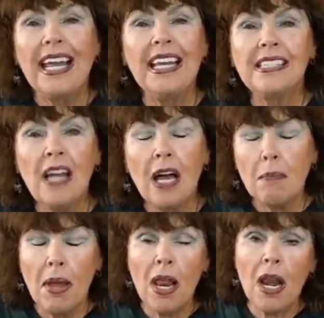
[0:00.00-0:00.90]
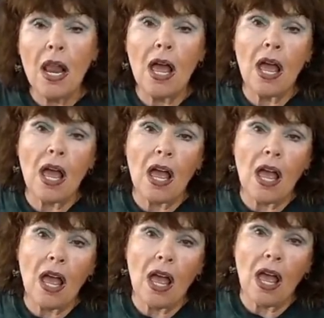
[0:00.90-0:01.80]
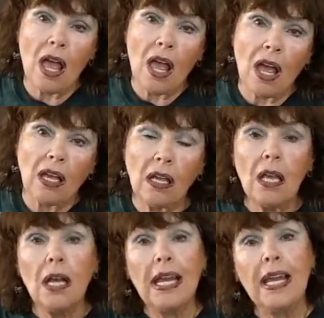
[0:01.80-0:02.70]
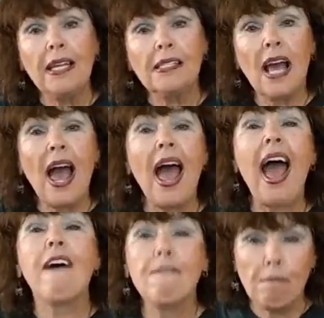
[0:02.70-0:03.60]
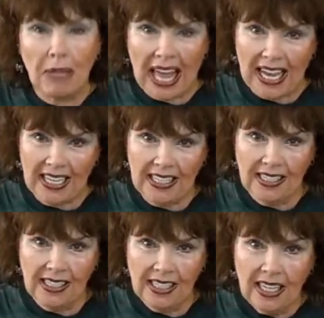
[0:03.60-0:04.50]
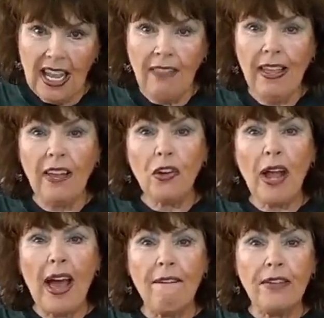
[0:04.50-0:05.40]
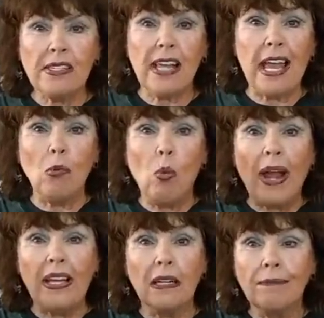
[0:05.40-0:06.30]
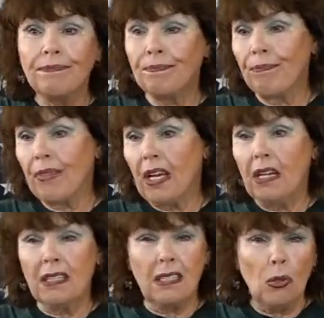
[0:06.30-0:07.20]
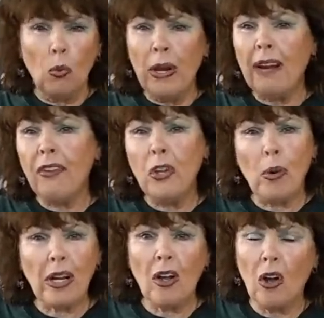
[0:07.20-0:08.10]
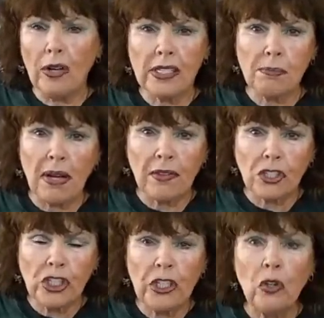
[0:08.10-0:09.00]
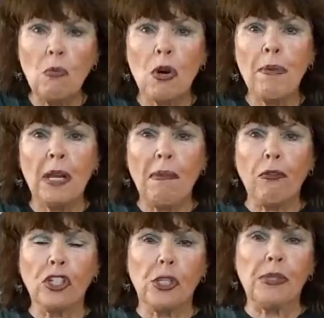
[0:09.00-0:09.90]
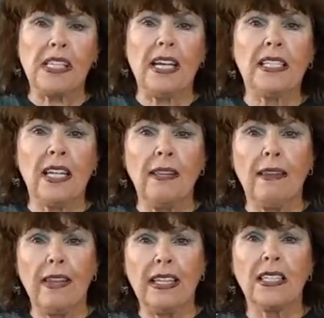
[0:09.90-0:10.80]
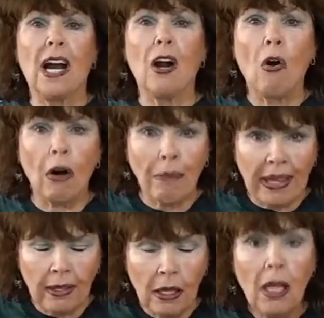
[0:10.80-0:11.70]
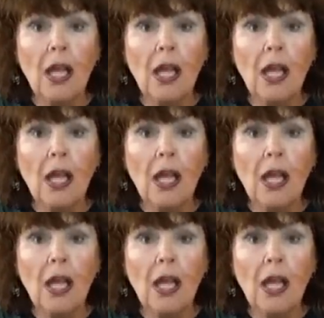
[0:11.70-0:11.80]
He's not black. He's half black. And the other half is a white, whatever you want to call his mother. She knew more men before she was 18 than the entire army.